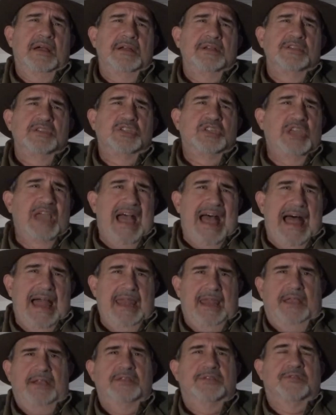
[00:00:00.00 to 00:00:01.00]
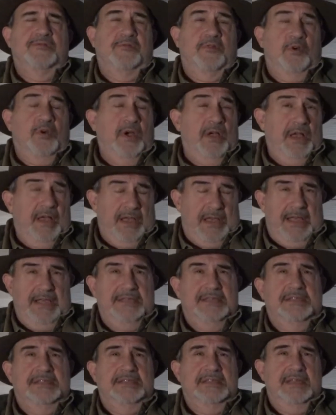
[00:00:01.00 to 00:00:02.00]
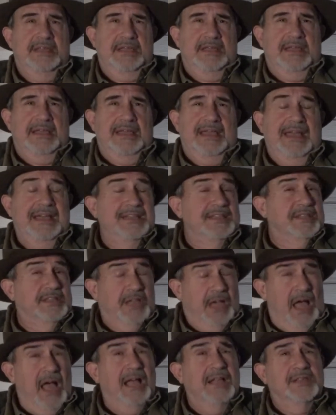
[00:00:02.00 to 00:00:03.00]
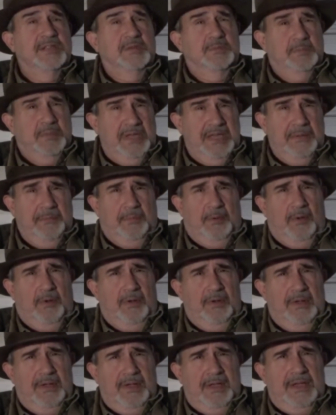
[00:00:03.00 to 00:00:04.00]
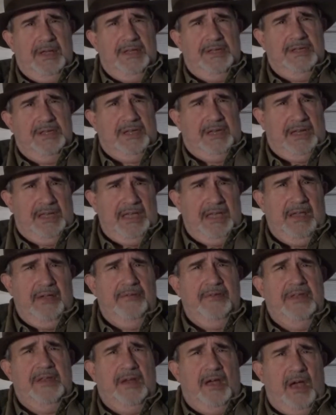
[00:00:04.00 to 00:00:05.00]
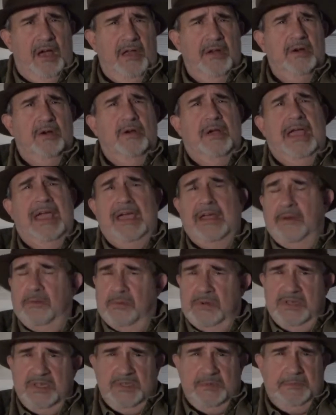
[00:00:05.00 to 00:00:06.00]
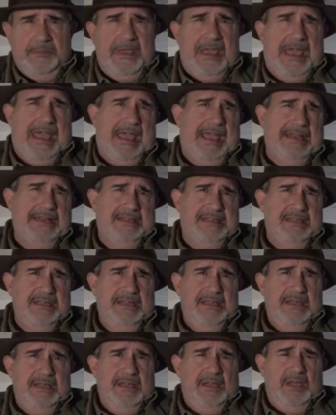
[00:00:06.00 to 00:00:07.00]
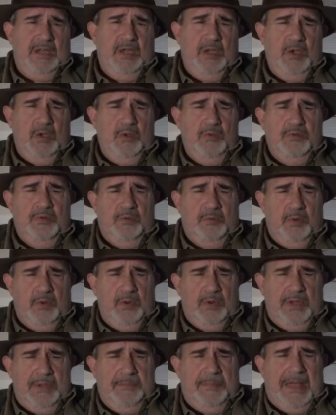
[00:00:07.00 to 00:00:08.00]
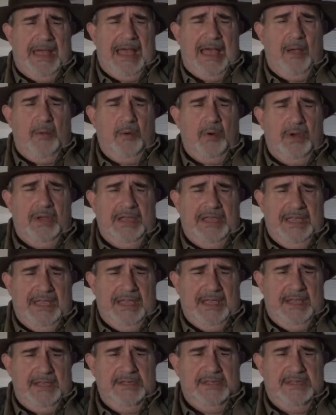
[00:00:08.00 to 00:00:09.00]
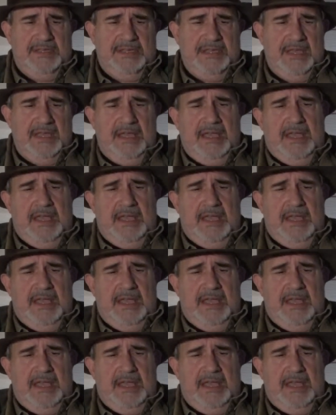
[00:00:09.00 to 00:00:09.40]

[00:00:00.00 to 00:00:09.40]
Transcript: challenge for us as God's people to live and honor and respect who the ruling power is.